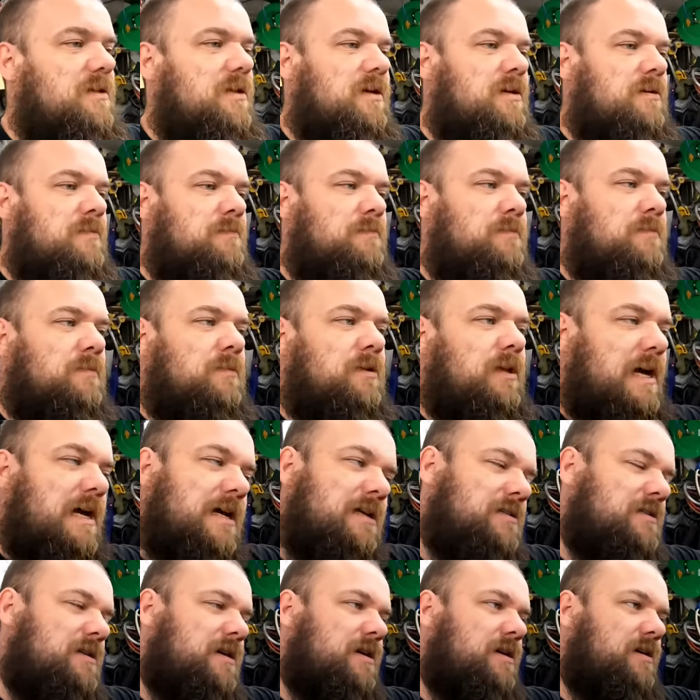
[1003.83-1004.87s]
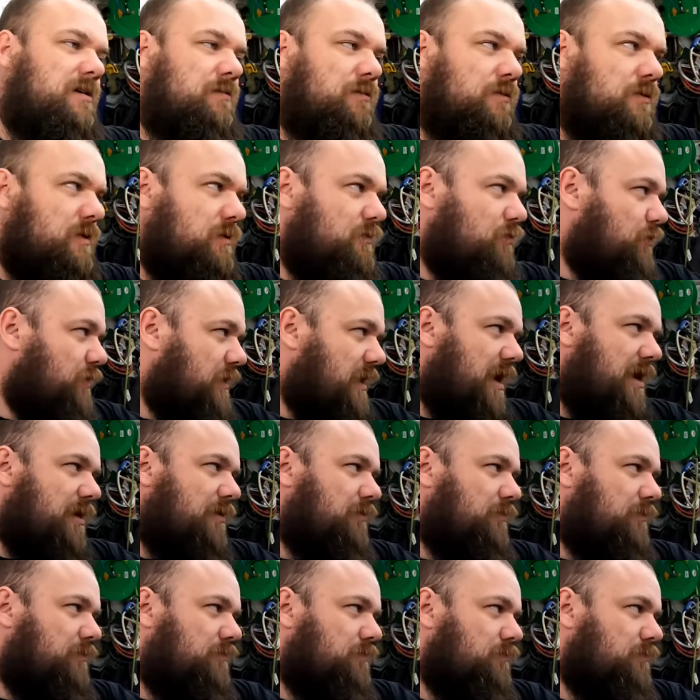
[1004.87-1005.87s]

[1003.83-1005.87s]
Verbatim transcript: them last night, was without